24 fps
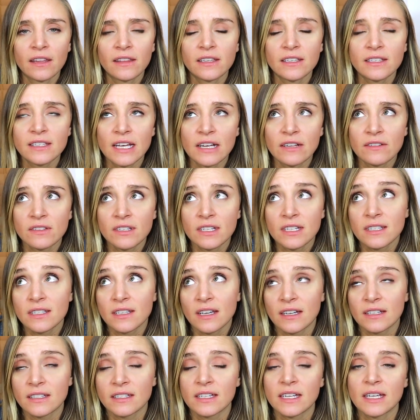this sounds
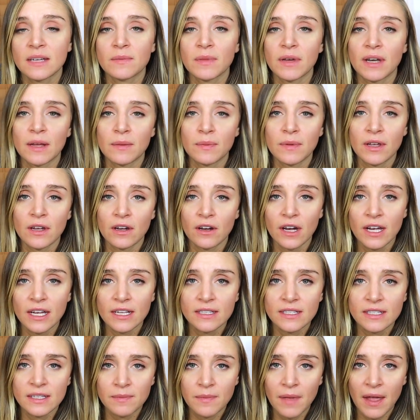disgusting, but I
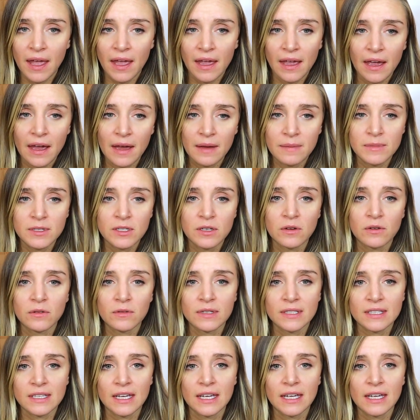pureed some ham, so it
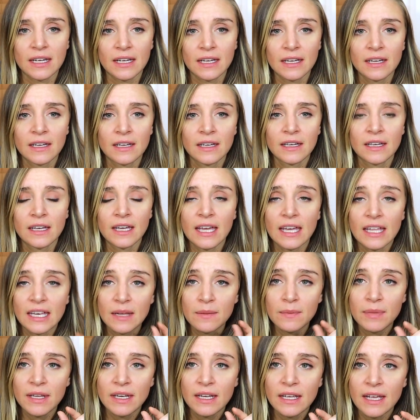was like
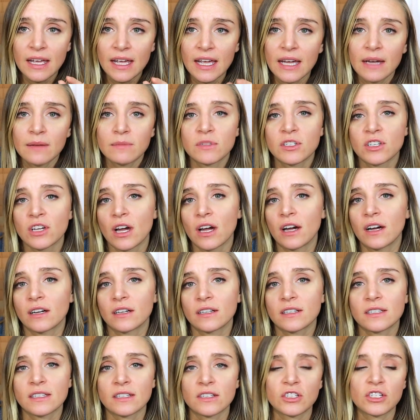itty bitty ham
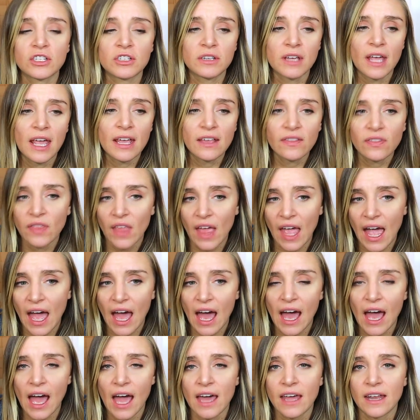chunks, and she ate
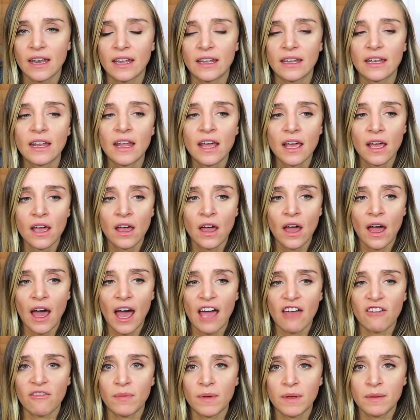that. And
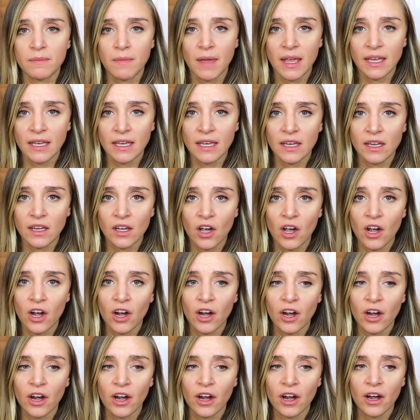I've been making
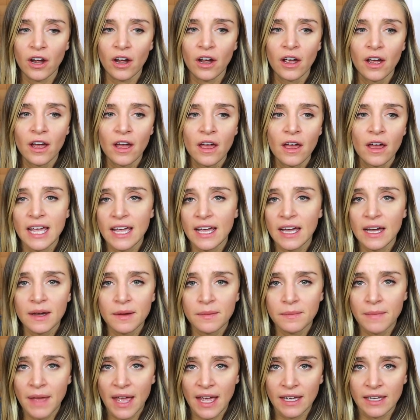her
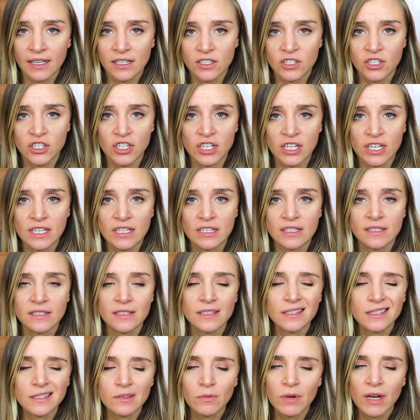mac and cheese.
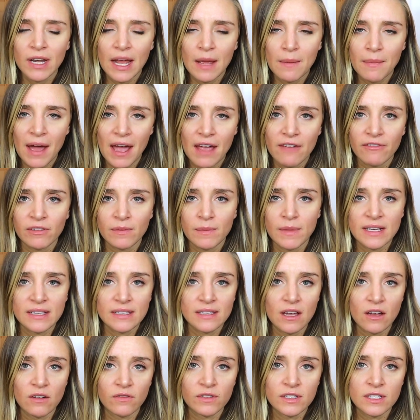It's what I buy for
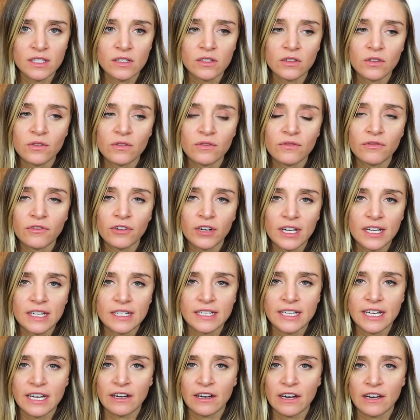myself. It's gluten-free
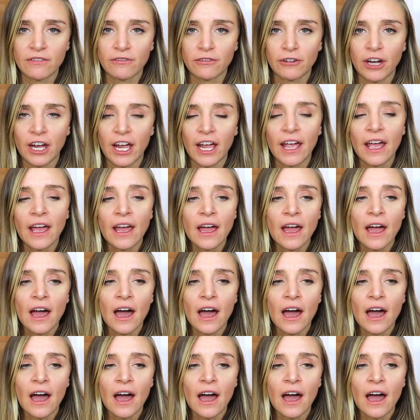and dairy-free.